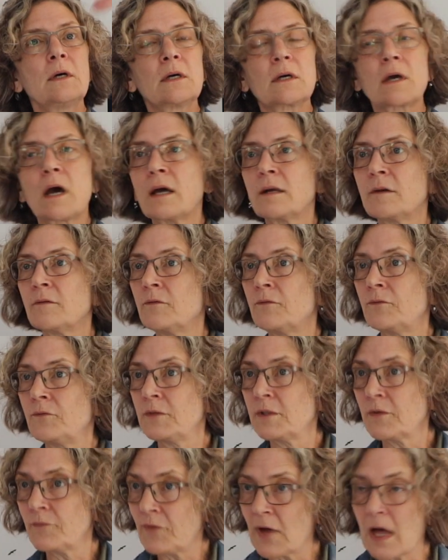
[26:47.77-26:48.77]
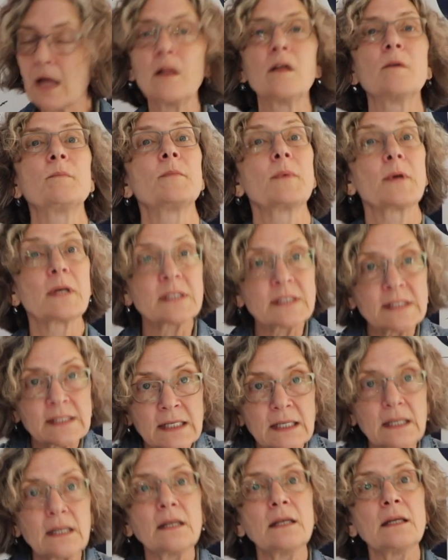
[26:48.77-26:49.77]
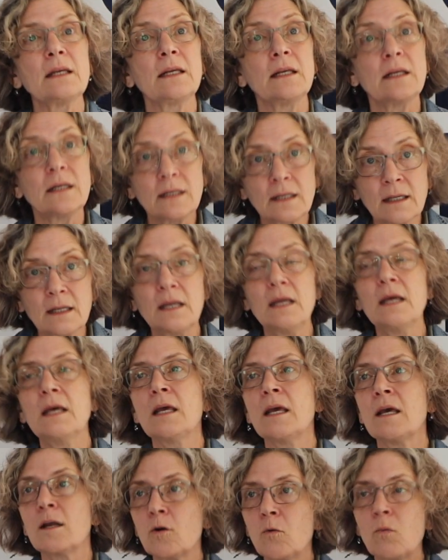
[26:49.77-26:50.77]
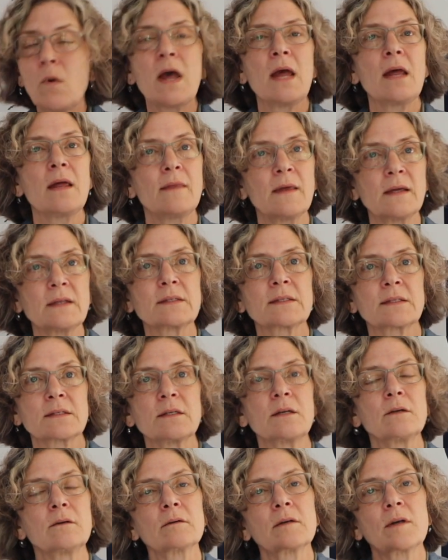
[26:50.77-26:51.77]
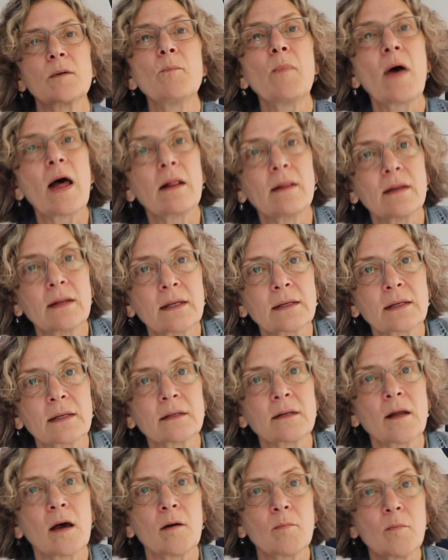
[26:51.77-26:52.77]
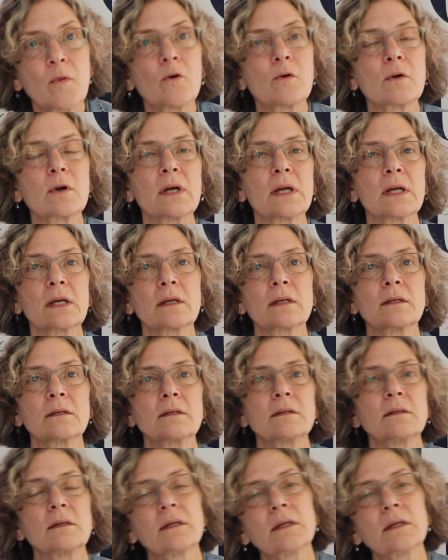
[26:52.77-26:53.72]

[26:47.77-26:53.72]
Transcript: kind of develop a scene in a way that's, you know, compelling and not boring, and,